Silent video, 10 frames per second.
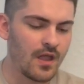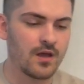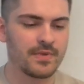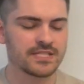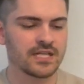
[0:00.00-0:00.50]

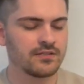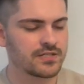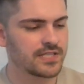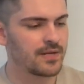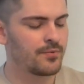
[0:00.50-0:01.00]
On my seller
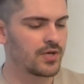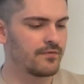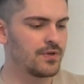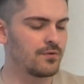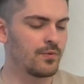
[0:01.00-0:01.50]
side point of
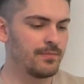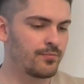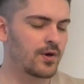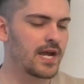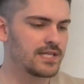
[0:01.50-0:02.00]
view, we
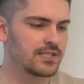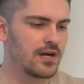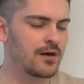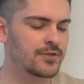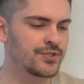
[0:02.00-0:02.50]
priced
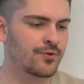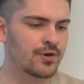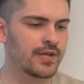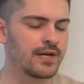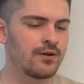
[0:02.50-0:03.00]
our
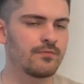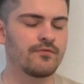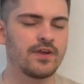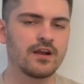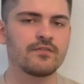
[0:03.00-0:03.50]
shoreline home
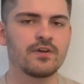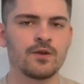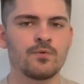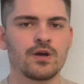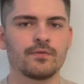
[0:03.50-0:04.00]
very, very
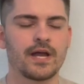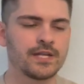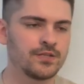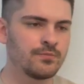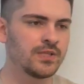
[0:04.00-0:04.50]
well. I
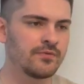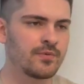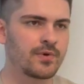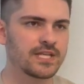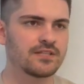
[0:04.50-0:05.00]
do believe we
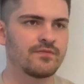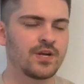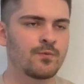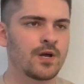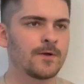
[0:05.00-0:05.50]
priced it
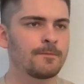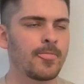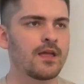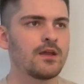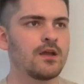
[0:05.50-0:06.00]
very well.
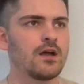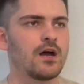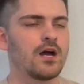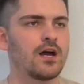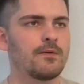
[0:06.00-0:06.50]

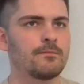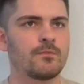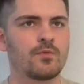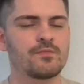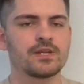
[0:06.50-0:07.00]

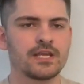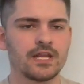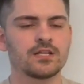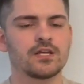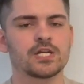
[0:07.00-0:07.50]
We've been
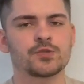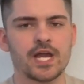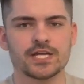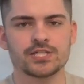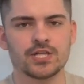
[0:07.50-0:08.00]
getting a lot of
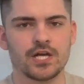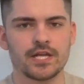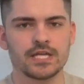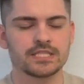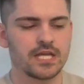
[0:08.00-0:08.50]
traction on
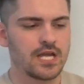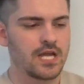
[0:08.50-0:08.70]
it.